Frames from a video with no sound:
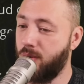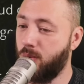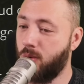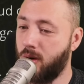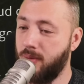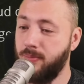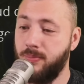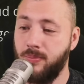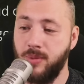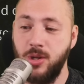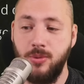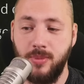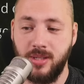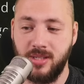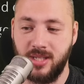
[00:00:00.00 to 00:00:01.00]
or
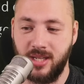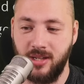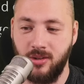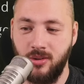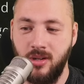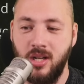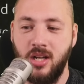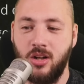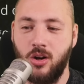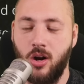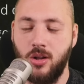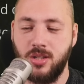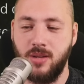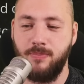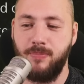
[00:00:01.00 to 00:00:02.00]
Imbuement skill
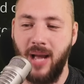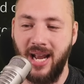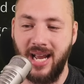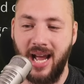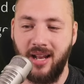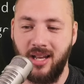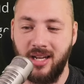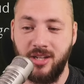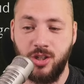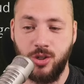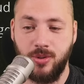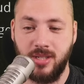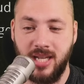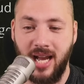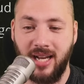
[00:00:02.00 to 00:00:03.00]
calls a bat ally to
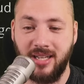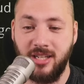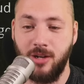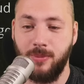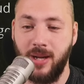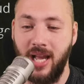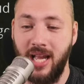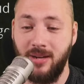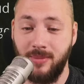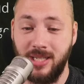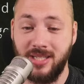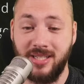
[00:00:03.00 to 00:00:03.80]
attack nearby enemies,